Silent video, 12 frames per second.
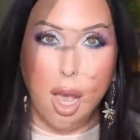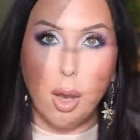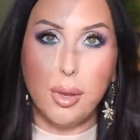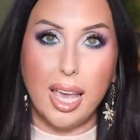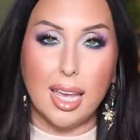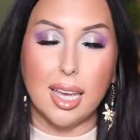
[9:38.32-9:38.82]

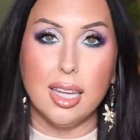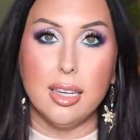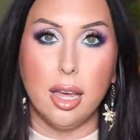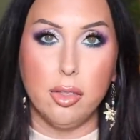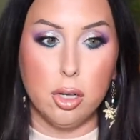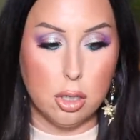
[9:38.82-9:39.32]
Okay,
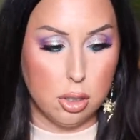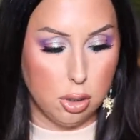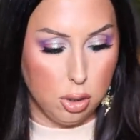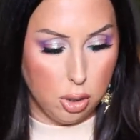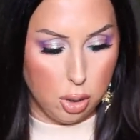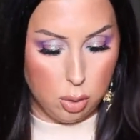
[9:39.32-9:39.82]
another
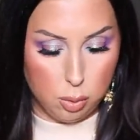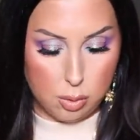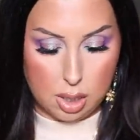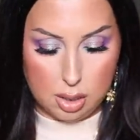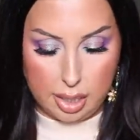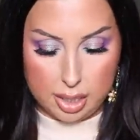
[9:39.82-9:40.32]
new
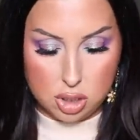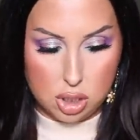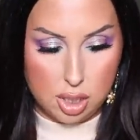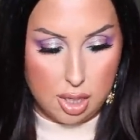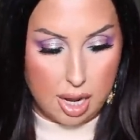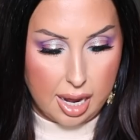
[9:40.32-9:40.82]

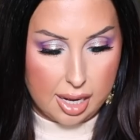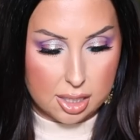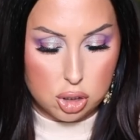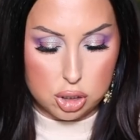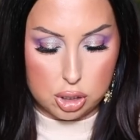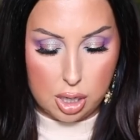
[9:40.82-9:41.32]
collection
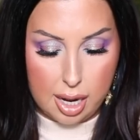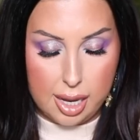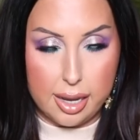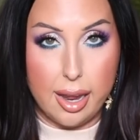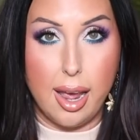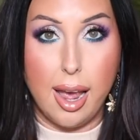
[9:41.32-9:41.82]
I
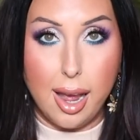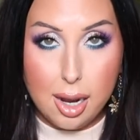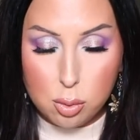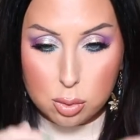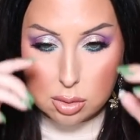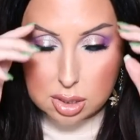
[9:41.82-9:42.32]
tried
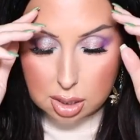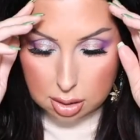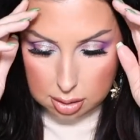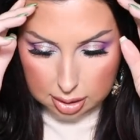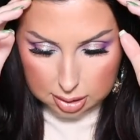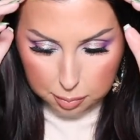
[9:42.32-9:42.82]
out
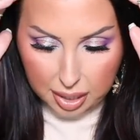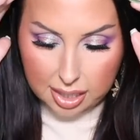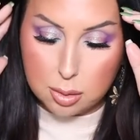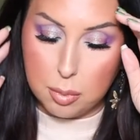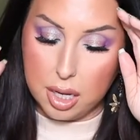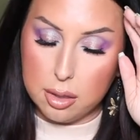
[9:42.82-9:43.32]
this
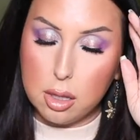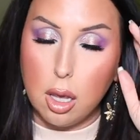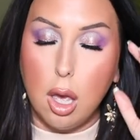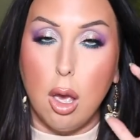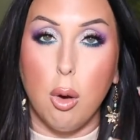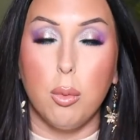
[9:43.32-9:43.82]
past month
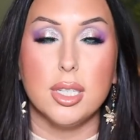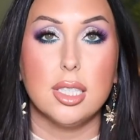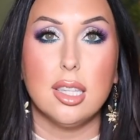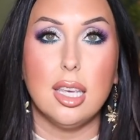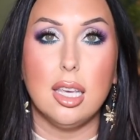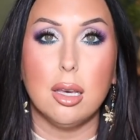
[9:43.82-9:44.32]

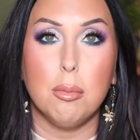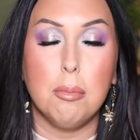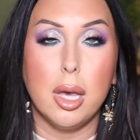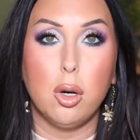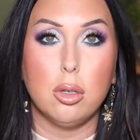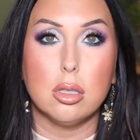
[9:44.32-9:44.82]
was the
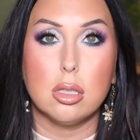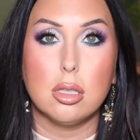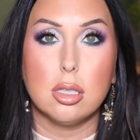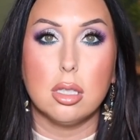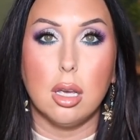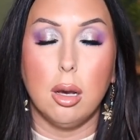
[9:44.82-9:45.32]

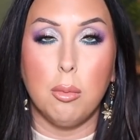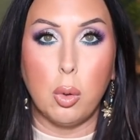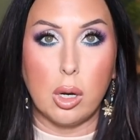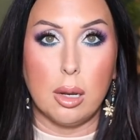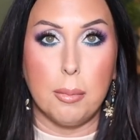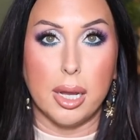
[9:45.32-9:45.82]
Melt
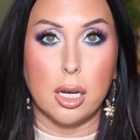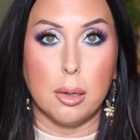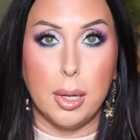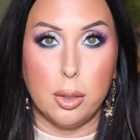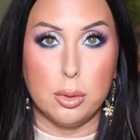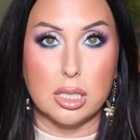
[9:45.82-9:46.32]
Amore
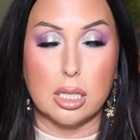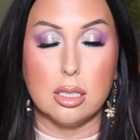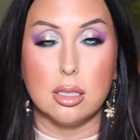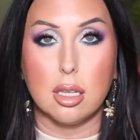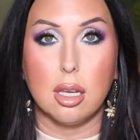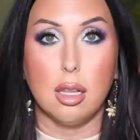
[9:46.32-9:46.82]

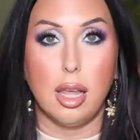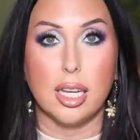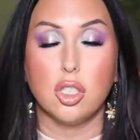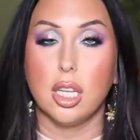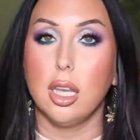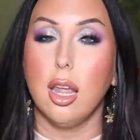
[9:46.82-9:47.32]
Mariposas
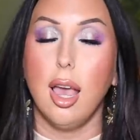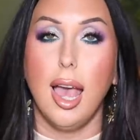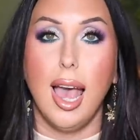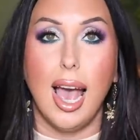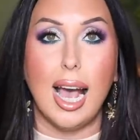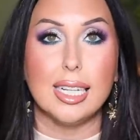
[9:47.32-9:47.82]
collection.
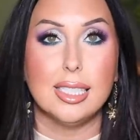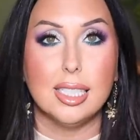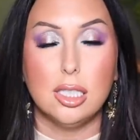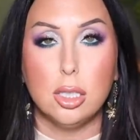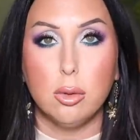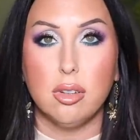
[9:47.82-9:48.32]
I
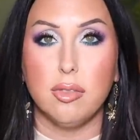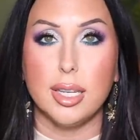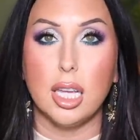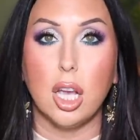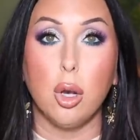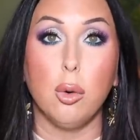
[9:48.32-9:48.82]
did do a
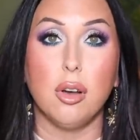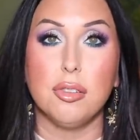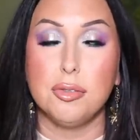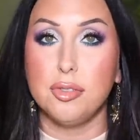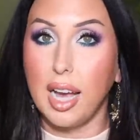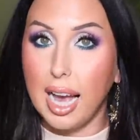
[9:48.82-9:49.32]
video,
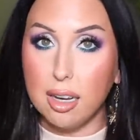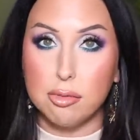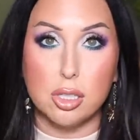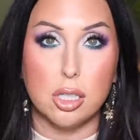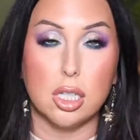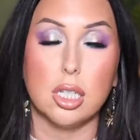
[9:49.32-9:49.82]

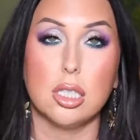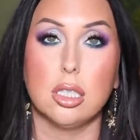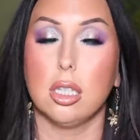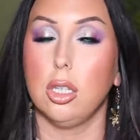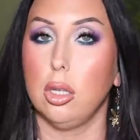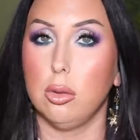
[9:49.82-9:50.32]
5
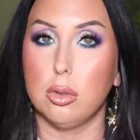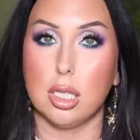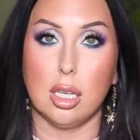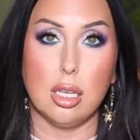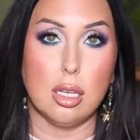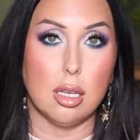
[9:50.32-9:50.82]
looks
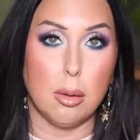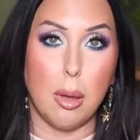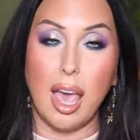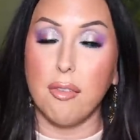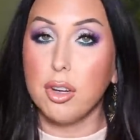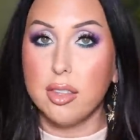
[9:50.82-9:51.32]
using
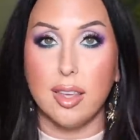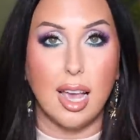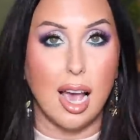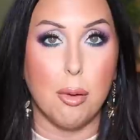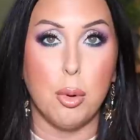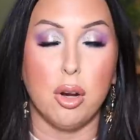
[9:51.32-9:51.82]
everything
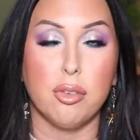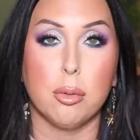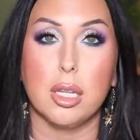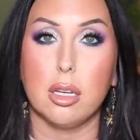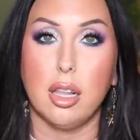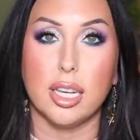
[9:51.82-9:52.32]
I bought
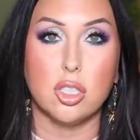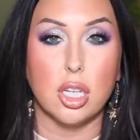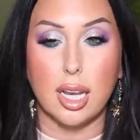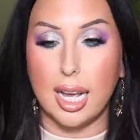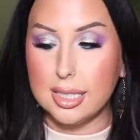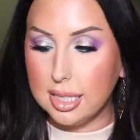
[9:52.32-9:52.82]
from the
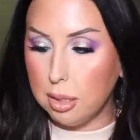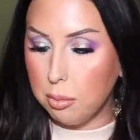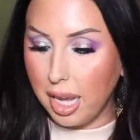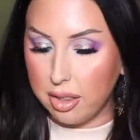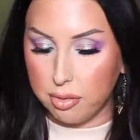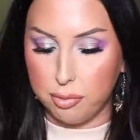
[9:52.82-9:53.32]
collection. I didn't
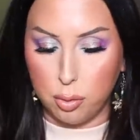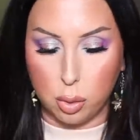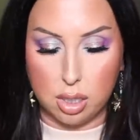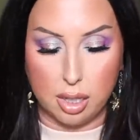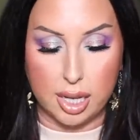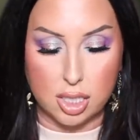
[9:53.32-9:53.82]
buy the full
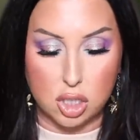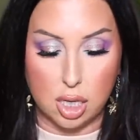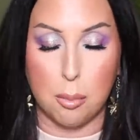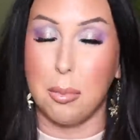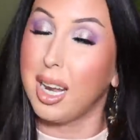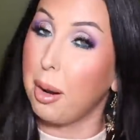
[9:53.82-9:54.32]

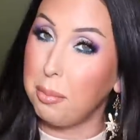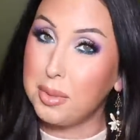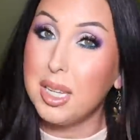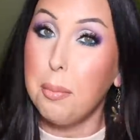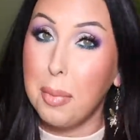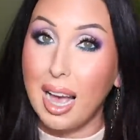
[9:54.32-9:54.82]
collection, but I
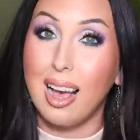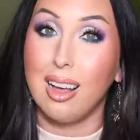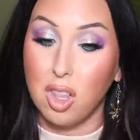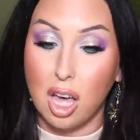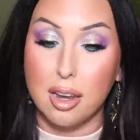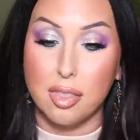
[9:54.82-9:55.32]
did buy
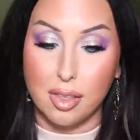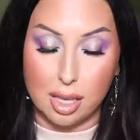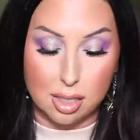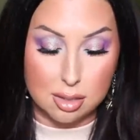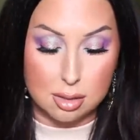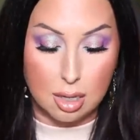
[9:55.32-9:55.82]
a lot of
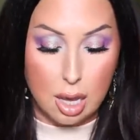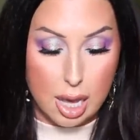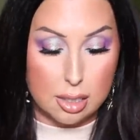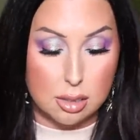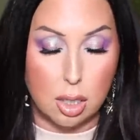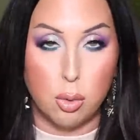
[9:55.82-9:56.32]
things.
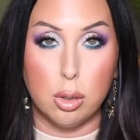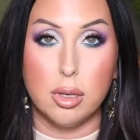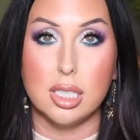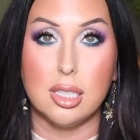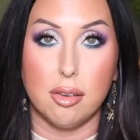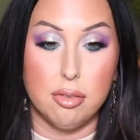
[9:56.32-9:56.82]
So you
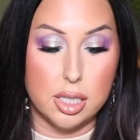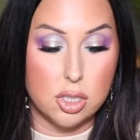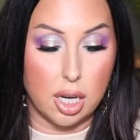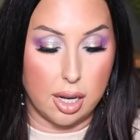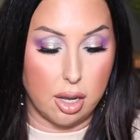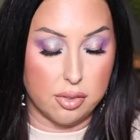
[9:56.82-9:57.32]
can definitely
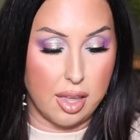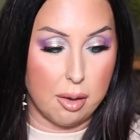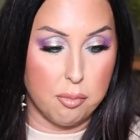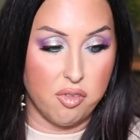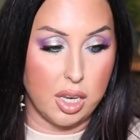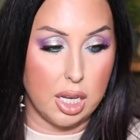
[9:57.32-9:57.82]
check out
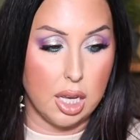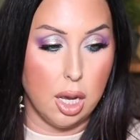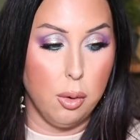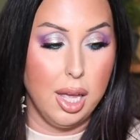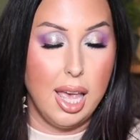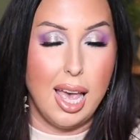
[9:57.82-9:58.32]
that
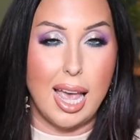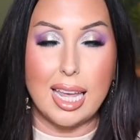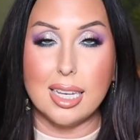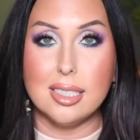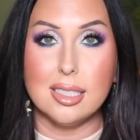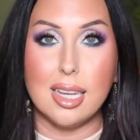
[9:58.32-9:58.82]
video.
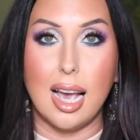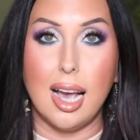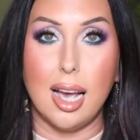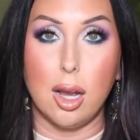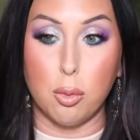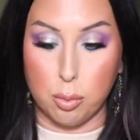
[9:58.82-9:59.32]
And
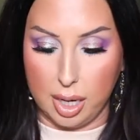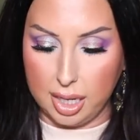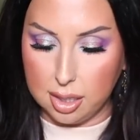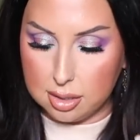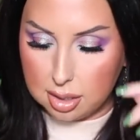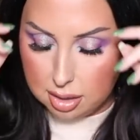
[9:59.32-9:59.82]
I
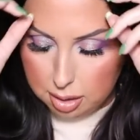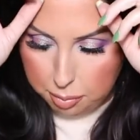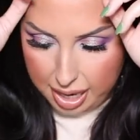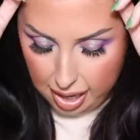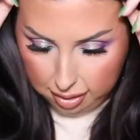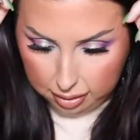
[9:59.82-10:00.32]
ranked the
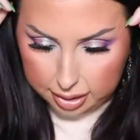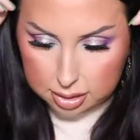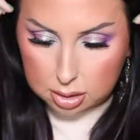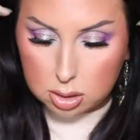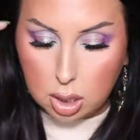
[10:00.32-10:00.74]
palette.